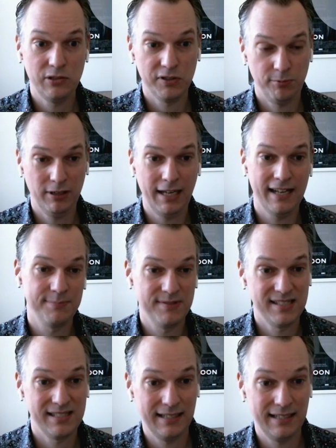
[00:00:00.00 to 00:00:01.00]
Spring apps and
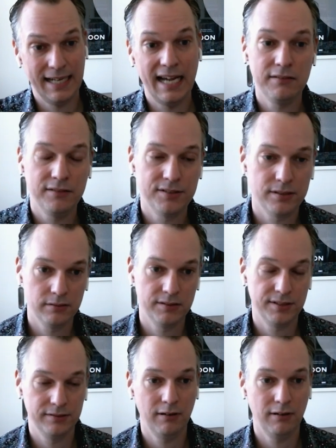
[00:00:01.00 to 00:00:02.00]
still allow you to
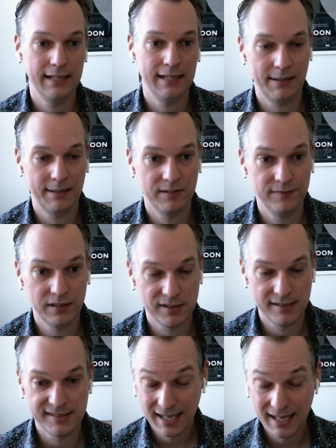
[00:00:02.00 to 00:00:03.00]
write Lambda
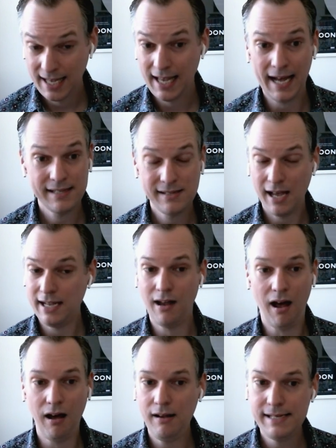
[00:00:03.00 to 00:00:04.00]
functions. And
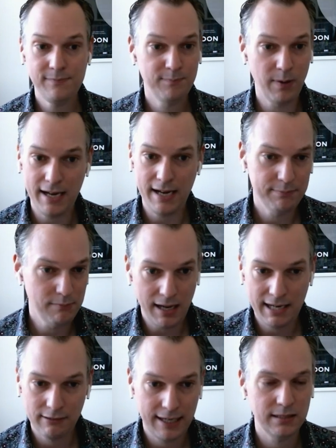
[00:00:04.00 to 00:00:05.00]
I admire
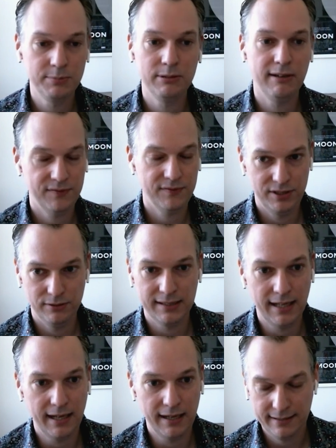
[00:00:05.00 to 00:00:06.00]
AWS for doing that.
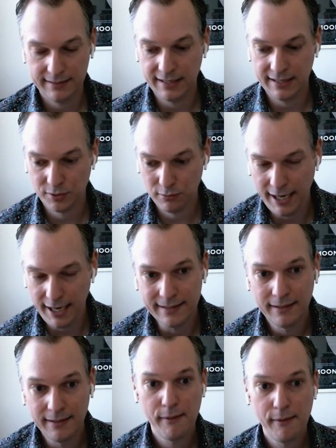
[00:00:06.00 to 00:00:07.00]
I think that's great.
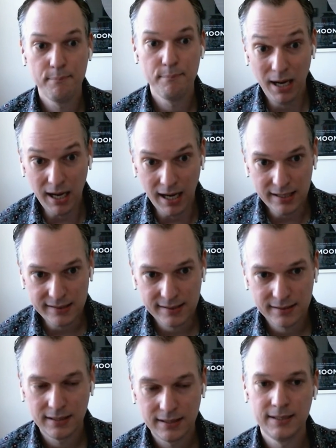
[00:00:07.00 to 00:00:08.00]
But
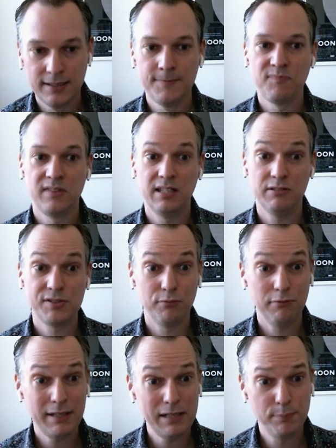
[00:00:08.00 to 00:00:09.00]
there is a
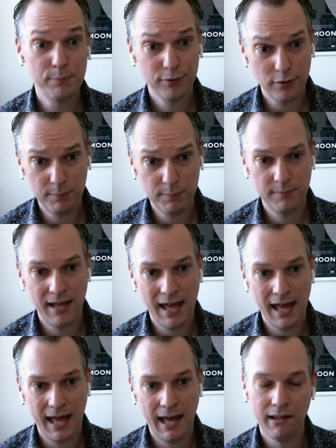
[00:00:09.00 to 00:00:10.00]
real problem
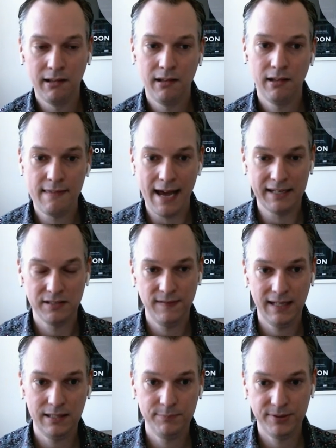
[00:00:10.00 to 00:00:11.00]
there that
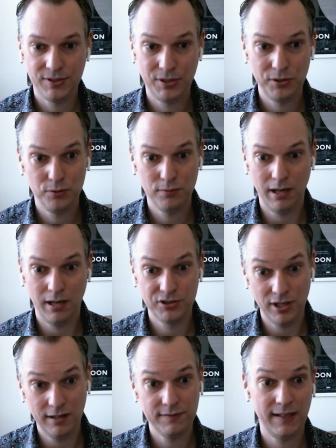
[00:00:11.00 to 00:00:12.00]
developers who are Java
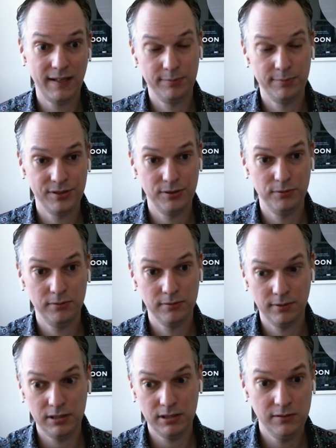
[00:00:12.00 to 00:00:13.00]
developers who are
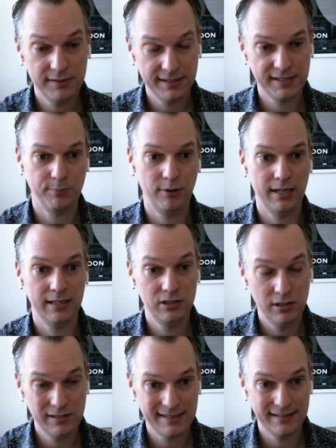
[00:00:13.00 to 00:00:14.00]
using Spring and use
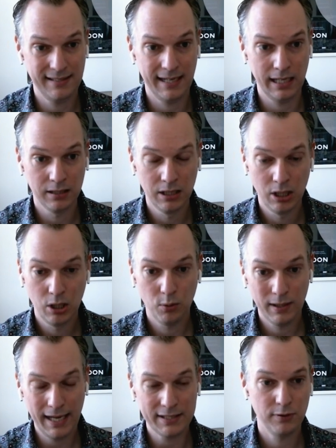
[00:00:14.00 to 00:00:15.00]
this thing will
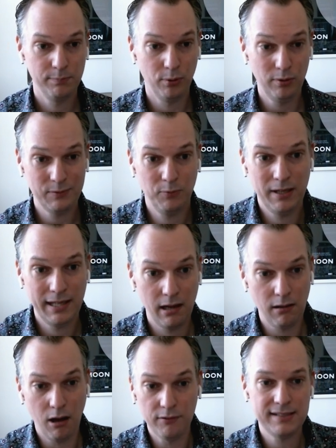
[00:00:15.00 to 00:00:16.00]
get to a point where they go, oh,
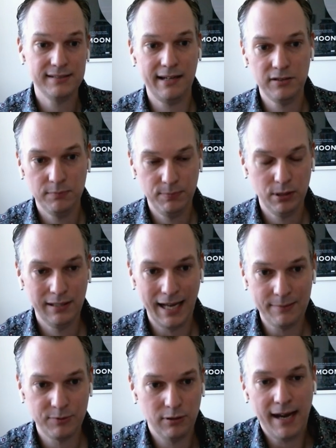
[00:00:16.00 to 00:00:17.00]
this is how you build
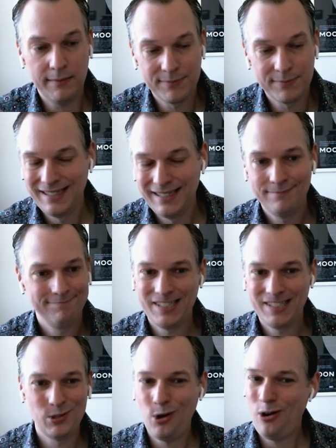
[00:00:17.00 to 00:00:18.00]
Lambda apps. It's
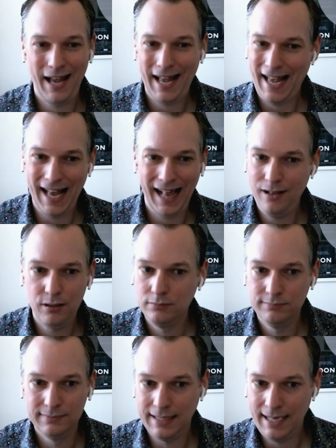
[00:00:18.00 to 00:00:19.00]
not how
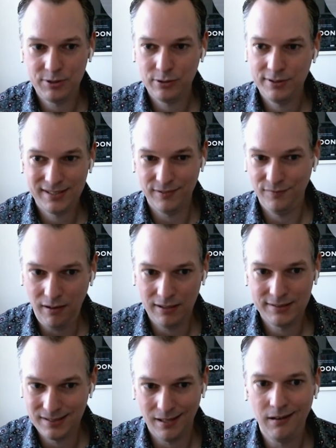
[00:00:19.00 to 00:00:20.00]
Lambda is
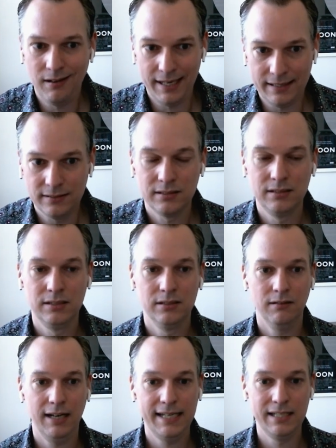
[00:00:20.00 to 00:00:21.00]
designed,
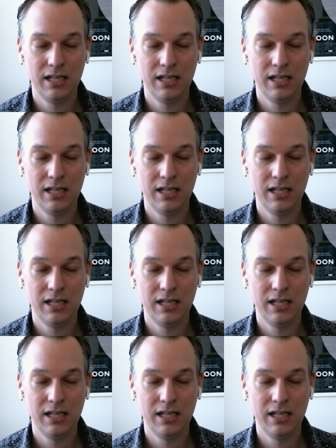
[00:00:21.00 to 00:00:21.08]
right?